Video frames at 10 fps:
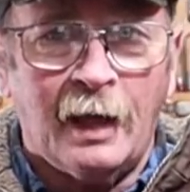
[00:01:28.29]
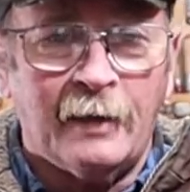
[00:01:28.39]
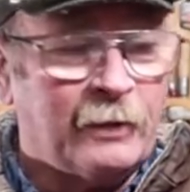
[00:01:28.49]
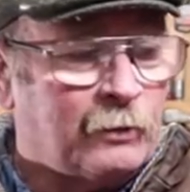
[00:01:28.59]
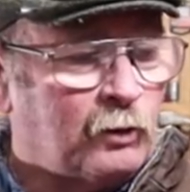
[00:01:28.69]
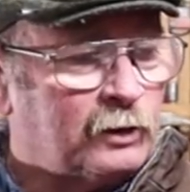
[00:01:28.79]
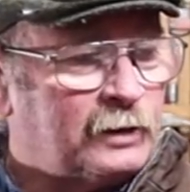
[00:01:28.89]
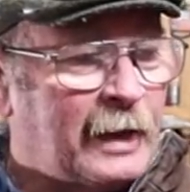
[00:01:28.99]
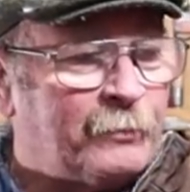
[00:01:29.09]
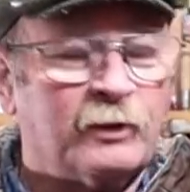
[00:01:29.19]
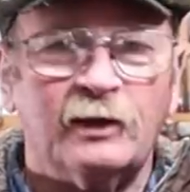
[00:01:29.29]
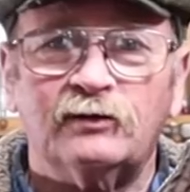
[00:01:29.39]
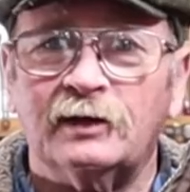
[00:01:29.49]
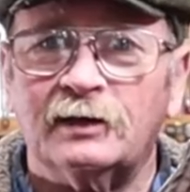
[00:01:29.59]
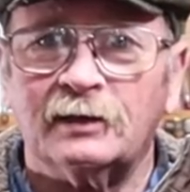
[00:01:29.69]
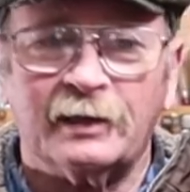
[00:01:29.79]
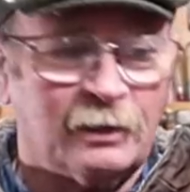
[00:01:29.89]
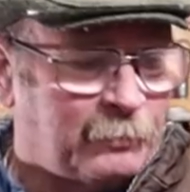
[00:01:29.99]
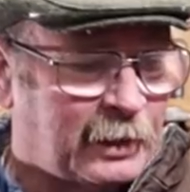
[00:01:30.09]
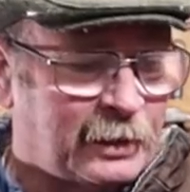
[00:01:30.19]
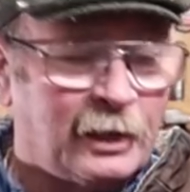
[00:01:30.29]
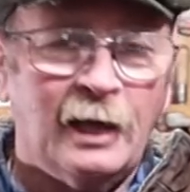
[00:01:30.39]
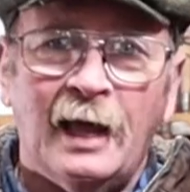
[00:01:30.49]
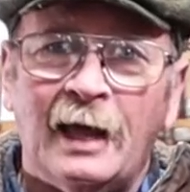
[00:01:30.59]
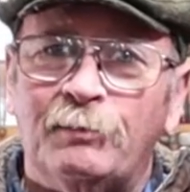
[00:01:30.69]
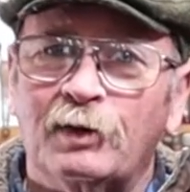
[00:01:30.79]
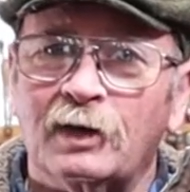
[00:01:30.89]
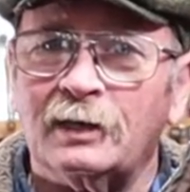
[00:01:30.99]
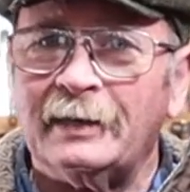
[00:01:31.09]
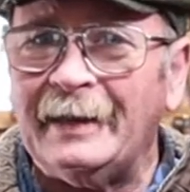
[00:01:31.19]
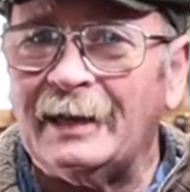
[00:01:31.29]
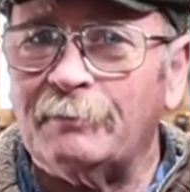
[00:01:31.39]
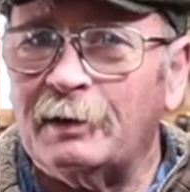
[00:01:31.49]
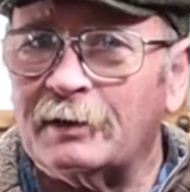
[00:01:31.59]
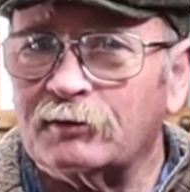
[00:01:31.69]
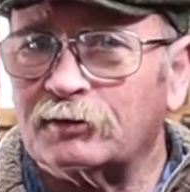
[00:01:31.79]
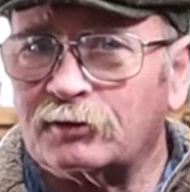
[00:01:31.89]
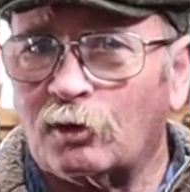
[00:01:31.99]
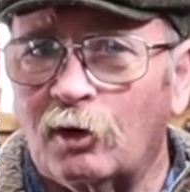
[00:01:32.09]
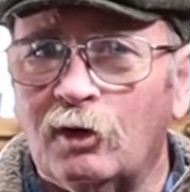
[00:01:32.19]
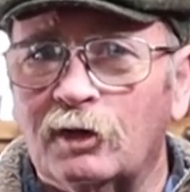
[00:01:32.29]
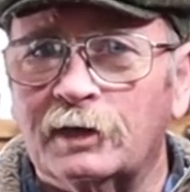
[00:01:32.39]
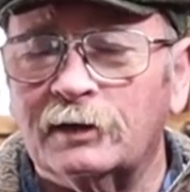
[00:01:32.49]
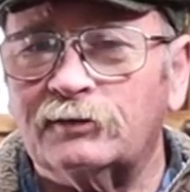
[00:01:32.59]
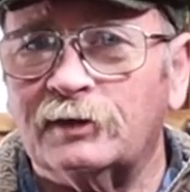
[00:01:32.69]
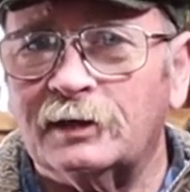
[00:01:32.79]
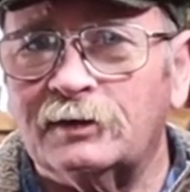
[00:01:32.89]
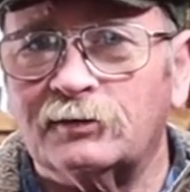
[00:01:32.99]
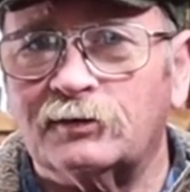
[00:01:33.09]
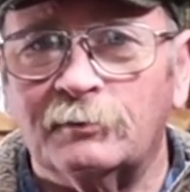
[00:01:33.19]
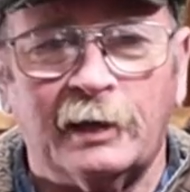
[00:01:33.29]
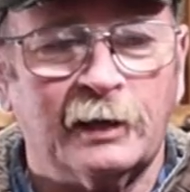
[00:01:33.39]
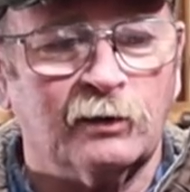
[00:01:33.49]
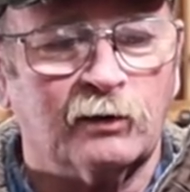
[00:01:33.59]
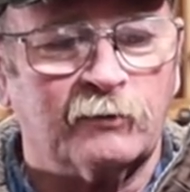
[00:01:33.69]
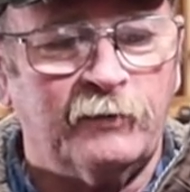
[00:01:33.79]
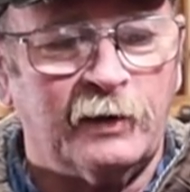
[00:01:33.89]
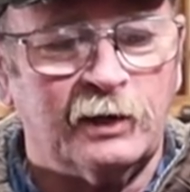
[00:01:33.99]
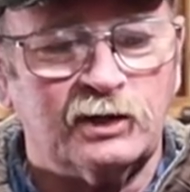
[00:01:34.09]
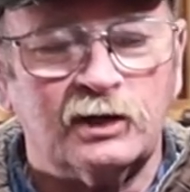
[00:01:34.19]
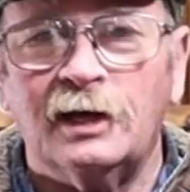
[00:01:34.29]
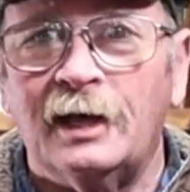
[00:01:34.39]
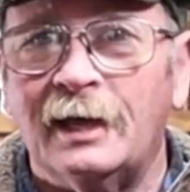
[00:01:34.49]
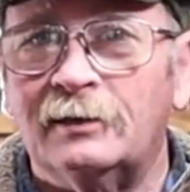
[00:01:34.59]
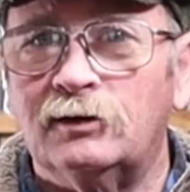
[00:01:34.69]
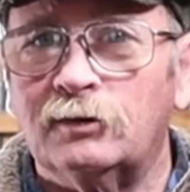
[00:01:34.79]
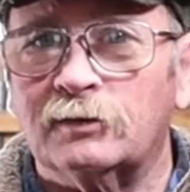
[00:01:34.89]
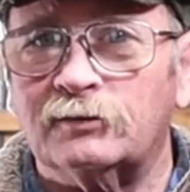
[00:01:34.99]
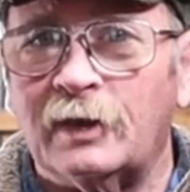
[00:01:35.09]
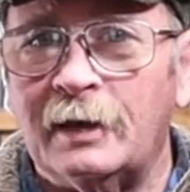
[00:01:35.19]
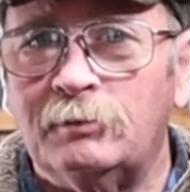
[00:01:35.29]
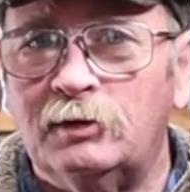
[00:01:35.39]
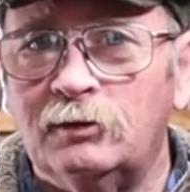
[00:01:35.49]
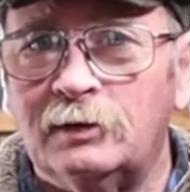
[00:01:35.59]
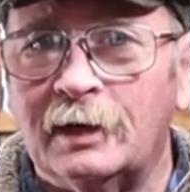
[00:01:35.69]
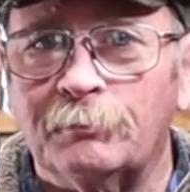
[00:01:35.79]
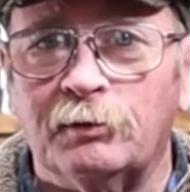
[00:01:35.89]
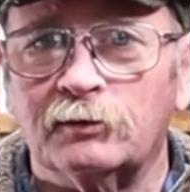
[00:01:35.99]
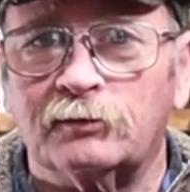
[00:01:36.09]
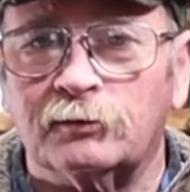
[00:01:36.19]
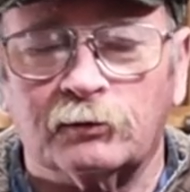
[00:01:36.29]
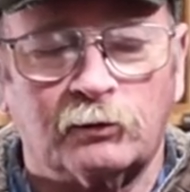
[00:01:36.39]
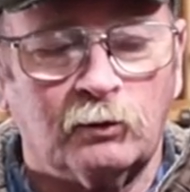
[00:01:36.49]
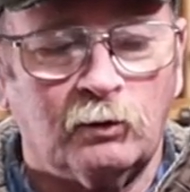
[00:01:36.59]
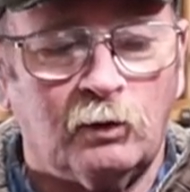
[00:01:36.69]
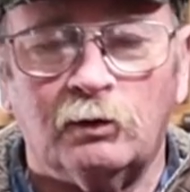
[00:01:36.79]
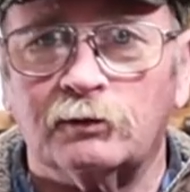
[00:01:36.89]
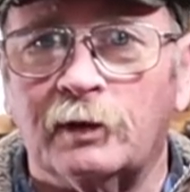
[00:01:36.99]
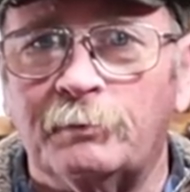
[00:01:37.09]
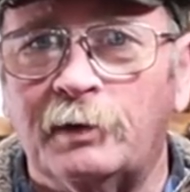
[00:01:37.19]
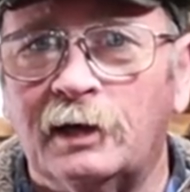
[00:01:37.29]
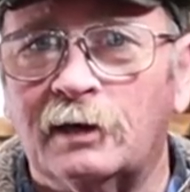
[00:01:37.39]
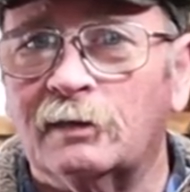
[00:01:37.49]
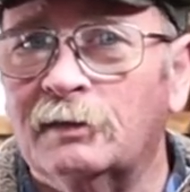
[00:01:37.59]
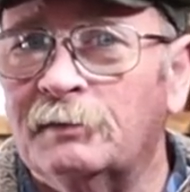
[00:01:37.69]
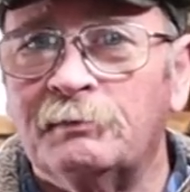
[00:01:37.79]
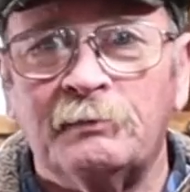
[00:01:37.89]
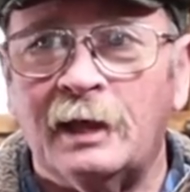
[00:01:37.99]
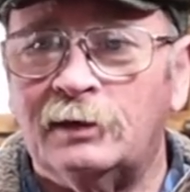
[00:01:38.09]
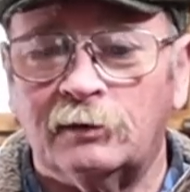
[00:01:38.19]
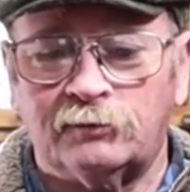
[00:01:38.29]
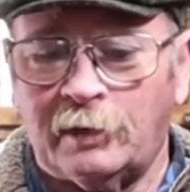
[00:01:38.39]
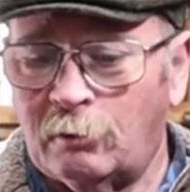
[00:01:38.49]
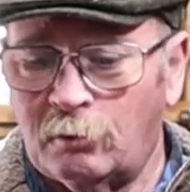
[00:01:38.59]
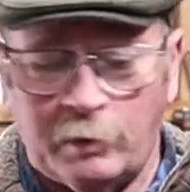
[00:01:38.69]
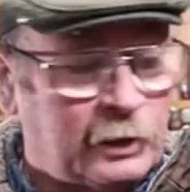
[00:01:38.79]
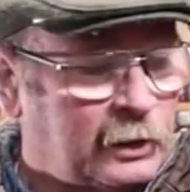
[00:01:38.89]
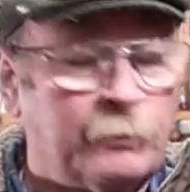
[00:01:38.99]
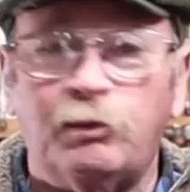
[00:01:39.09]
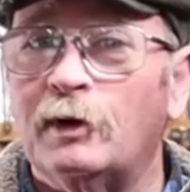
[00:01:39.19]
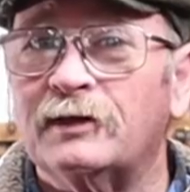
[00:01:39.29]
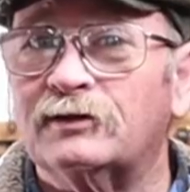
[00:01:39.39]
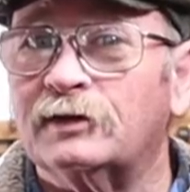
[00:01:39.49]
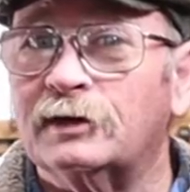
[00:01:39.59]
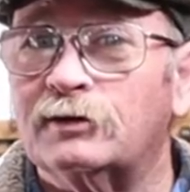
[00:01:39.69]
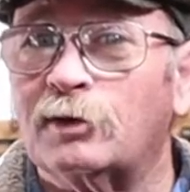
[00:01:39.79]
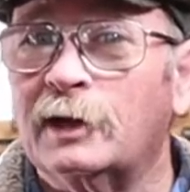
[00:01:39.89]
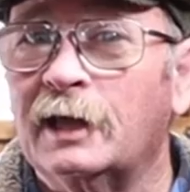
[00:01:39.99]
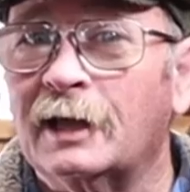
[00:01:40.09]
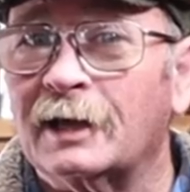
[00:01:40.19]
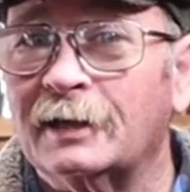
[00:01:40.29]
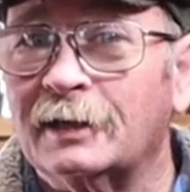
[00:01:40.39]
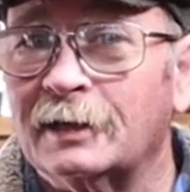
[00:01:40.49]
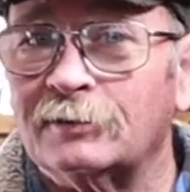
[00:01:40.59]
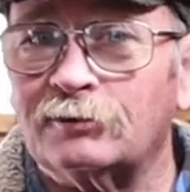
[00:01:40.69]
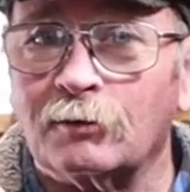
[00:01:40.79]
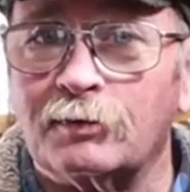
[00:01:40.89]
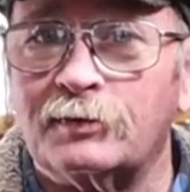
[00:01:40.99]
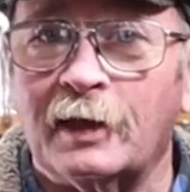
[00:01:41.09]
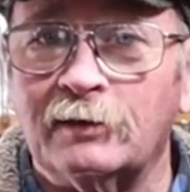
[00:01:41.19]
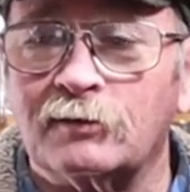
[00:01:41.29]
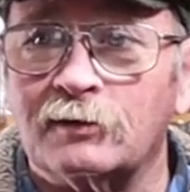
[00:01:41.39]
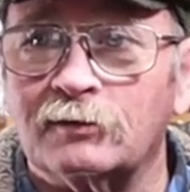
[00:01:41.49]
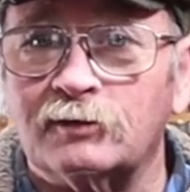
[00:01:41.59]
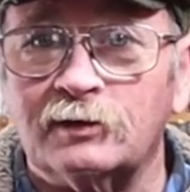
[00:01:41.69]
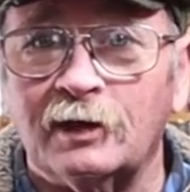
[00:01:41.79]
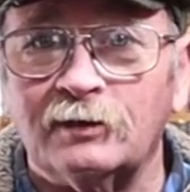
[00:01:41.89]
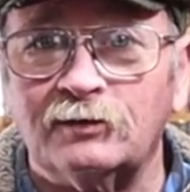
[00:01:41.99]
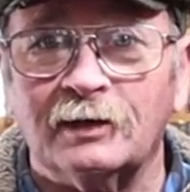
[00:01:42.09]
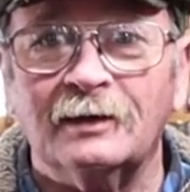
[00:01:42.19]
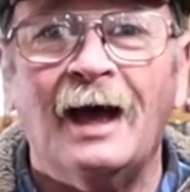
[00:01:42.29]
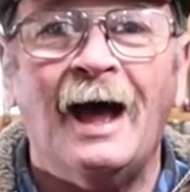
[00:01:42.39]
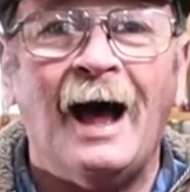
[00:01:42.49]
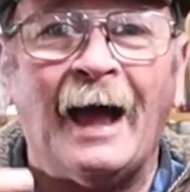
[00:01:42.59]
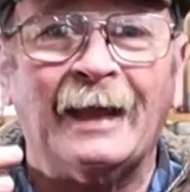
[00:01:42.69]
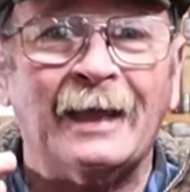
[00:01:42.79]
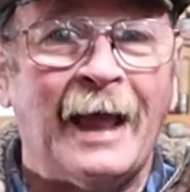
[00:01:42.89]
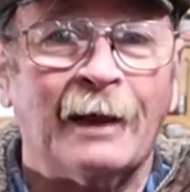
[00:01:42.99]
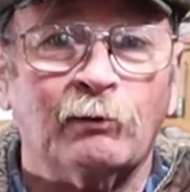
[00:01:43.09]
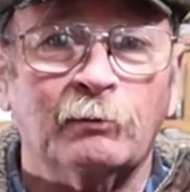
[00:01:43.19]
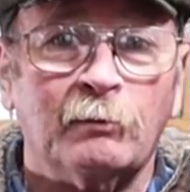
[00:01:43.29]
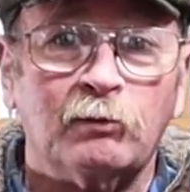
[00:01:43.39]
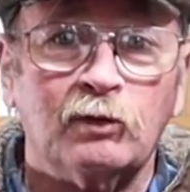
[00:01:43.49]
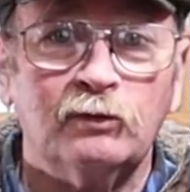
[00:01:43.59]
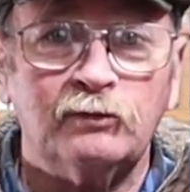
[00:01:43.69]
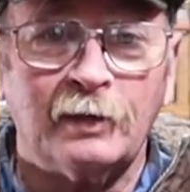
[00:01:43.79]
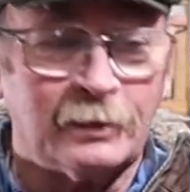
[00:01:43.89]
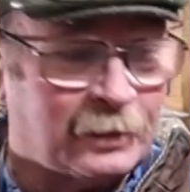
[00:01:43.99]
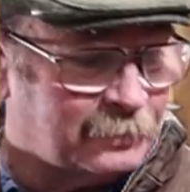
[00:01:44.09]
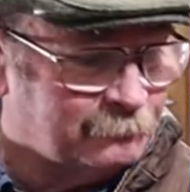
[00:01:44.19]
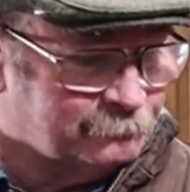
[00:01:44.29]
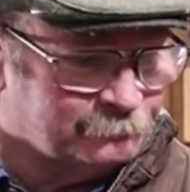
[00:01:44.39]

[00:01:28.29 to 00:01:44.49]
And then we'll taper this end a little bit and put a little bit of a scroll on this end just to make it look finished and do the same two dimples for screw holes up here and just see what we end up with. It's an intriguing idea, so thanks for the suggestion. I can't remember who said that.